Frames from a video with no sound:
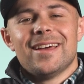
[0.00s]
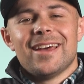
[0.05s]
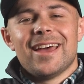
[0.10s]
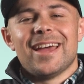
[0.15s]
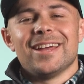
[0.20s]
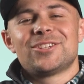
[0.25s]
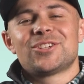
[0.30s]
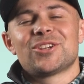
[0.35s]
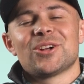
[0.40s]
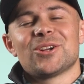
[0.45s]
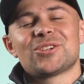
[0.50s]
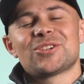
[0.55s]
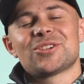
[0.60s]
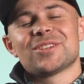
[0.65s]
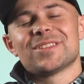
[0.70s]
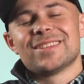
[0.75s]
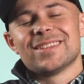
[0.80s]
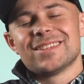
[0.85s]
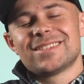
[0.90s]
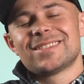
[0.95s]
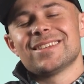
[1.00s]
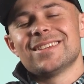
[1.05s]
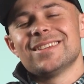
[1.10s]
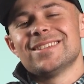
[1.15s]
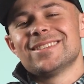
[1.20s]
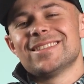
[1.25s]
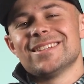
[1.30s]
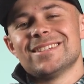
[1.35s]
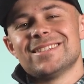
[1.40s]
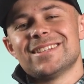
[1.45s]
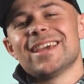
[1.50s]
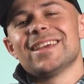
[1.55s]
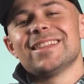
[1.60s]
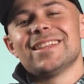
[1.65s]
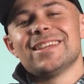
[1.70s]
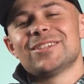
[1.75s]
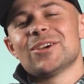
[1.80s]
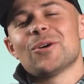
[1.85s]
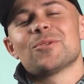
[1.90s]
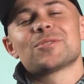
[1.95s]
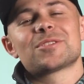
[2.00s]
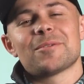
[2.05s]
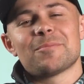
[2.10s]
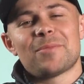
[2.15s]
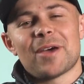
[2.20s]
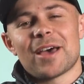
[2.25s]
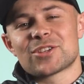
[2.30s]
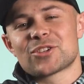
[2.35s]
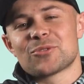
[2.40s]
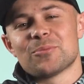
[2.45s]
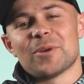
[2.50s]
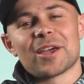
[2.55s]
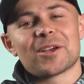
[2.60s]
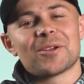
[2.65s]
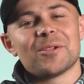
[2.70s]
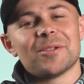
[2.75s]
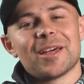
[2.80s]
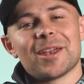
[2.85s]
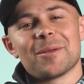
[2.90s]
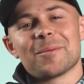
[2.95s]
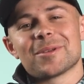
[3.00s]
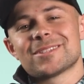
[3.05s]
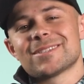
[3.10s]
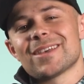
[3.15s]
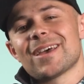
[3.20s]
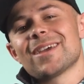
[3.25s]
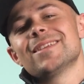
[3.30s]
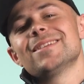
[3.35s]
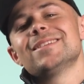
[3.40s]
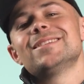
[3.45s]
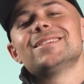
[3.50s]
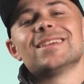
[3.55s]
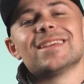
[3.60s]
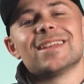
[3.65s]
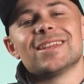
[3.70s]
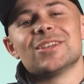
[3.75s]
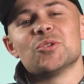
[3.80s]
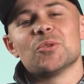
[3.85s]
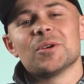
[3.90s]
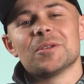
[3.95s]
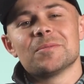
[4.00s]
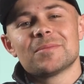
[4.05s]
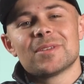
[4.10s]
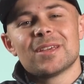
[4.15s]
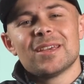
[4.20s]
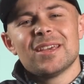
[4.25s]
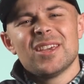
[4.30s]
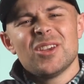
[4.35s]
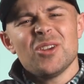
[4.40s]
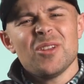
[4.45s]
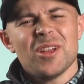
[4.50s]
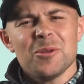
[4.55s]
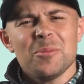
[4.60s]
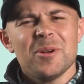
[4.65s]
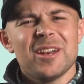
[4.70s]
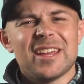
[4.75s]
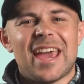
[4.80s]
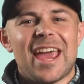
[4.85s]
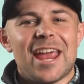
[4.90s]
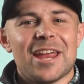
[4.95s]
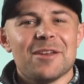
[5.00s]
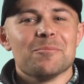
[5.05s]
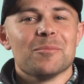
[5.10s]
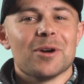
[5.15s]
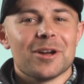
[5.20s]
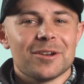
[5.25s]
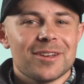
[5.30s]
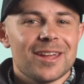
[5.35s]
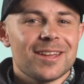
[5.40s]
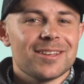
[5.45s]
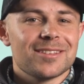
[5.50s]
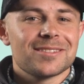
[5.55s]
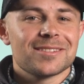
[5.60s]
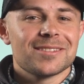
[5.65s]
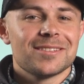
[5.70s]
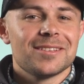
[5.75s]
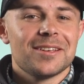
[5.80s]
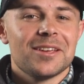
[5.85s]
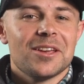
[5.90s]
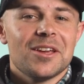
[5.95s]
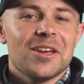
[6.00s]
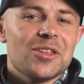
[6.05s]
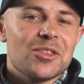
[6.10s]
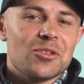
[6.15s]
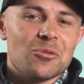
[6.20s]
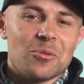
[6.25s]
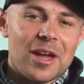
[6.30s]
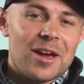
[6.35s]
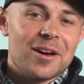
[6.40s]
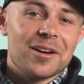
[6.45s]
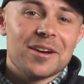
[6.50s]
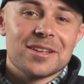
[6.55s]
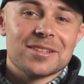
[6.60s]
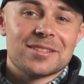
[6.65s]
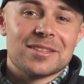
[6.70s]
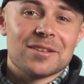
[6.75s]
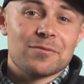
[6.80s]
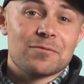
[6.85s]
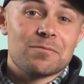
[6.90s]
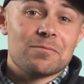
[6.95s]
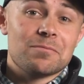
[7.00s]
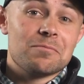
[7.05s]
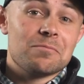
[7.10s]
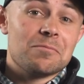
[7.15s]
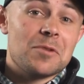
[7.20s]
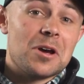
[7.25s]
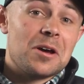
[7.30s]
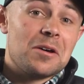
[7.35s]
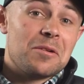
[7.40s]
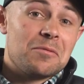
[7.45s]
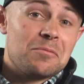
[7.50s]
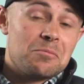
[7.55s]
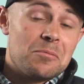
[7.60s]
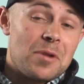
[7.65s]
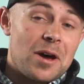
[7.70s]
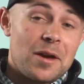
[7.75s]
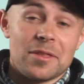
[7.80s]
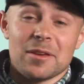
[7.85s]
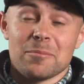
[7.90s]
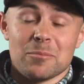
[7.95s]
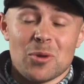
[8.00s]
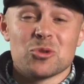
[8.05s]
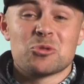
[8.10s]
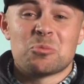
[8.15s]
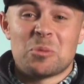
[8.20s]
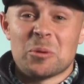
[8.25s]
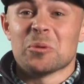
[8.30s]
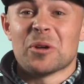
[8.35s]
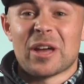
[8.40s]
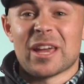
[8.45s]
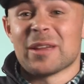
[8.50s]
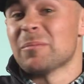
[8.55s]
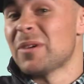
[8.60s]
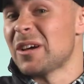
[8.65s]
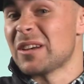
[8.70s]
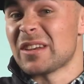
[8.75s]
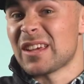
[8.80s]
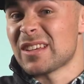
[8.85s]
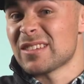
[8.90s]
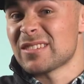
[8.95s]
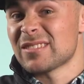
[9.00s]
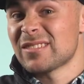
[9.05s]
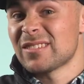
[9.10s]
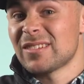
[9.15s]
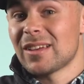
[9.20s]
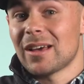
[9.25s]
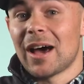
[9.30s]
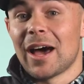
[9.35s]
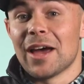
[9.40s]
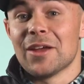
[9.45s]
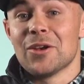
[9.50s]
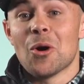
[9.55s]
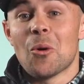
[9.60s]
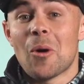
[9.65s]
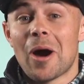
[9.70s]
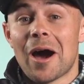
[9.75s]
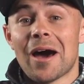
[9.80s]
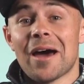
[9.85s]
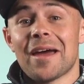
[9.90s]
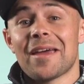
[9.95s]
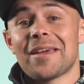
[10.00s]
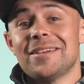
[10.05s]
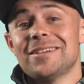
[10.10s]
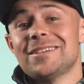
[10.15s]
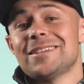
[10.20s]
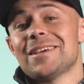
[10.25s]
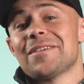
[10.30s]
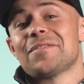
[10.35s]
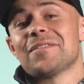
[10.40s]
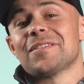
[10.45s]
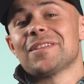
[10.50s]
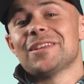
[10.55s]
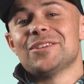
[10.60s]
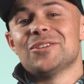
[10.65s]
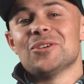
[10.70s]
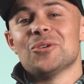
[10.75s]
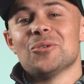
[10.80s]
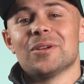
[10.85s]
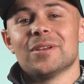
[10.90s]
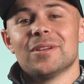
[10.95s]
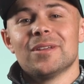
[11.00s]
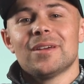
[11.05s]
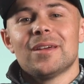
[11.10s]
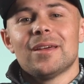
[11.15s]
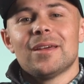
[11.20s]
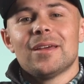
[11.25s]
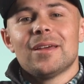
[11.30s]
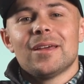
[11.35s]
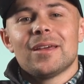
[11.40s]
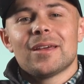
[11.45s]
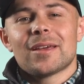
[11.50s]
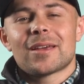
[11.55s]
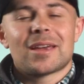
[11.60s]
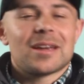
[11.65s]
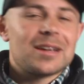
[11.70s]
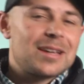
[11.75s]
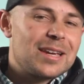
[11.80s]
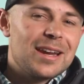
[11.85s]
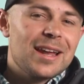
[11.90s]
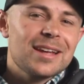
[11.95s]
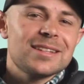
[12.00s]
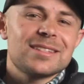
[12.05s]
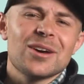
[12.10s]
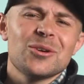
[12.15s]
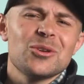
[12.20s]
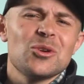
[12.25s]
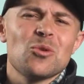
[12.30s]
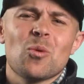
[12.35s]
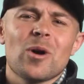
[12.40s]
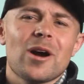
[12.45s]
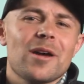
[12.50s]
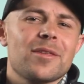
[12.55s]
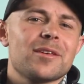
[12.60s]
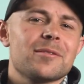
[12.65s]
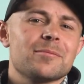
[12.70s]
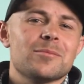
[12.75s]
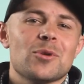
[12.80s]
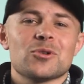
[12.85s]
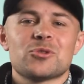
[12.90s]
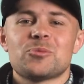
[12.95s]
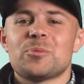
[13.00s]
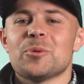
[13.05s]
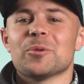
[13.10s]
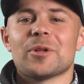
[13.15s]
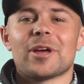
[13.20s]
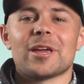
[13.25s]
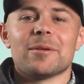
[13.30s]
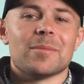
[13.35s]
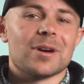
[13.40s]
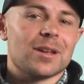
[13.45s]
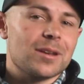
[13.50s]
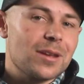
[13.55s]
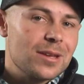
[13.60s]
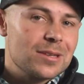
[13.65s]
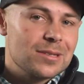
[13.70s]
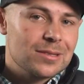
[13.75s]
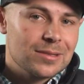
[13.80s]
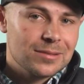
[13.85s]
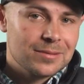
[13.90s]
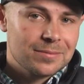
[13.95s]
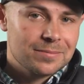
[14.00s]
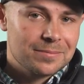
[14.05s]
Hey church, this is the Daily Dose. I'm Pastor Michael and I'm excited to get into it. You know, anybody hate Mondays? The reality is that I think most people hate Mondays. I know I definitely do. And can I tell you why I think most people hate Mondays?